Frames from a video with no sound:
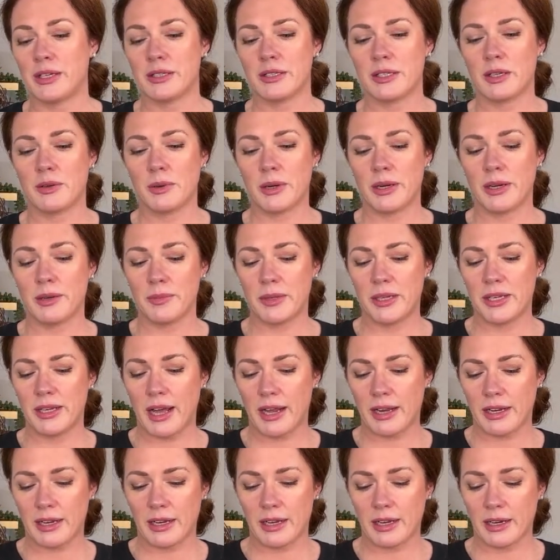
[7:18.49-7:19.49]
So we're going to be
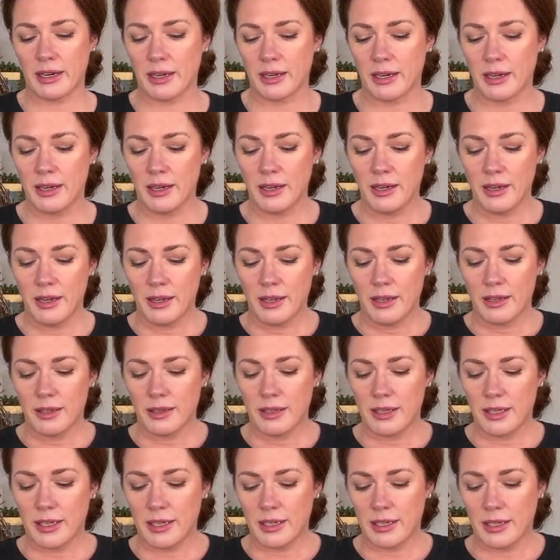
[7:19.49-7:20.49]
getting
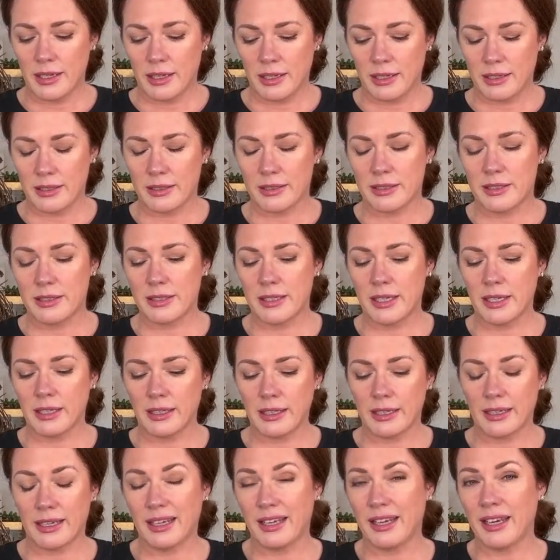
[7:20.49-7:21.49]
the
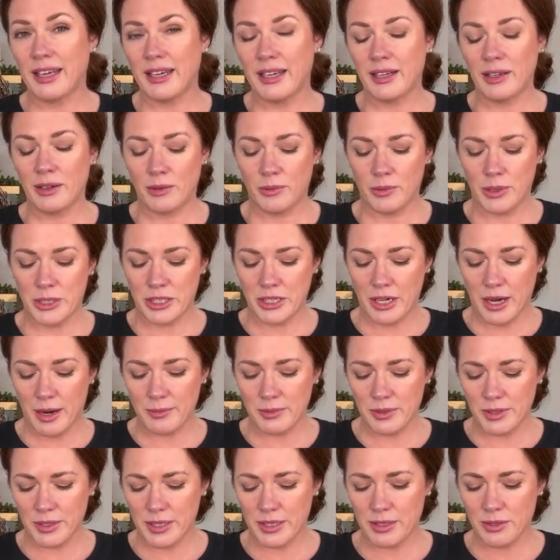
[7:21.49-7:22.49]
skillet kit, which
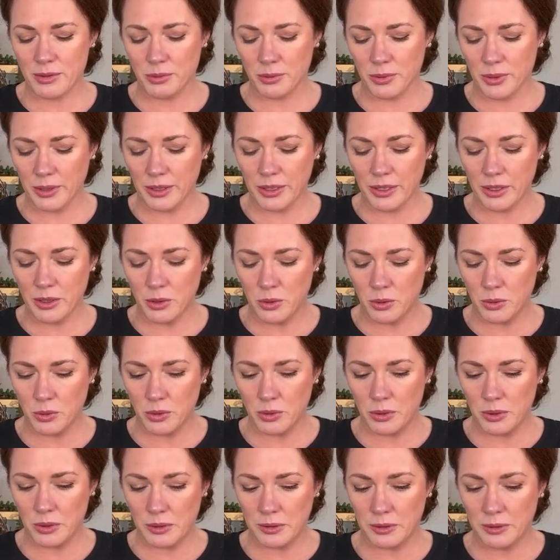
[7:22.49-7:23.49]
comes with this really
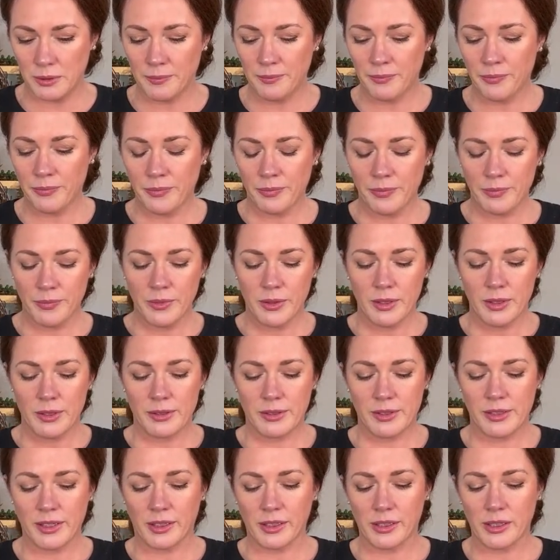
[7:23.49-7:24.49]
cool
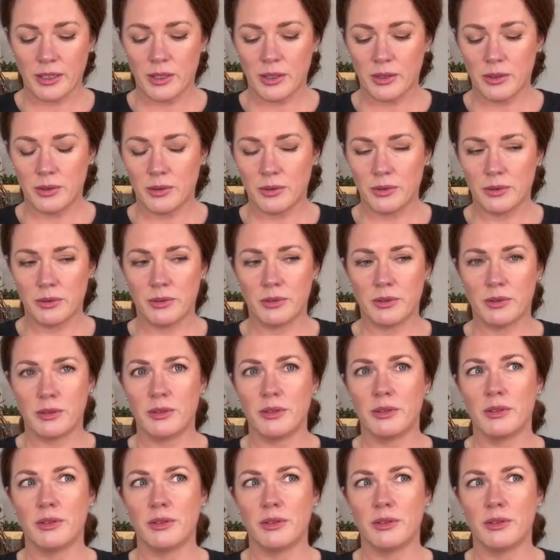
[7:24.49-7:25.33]
silicone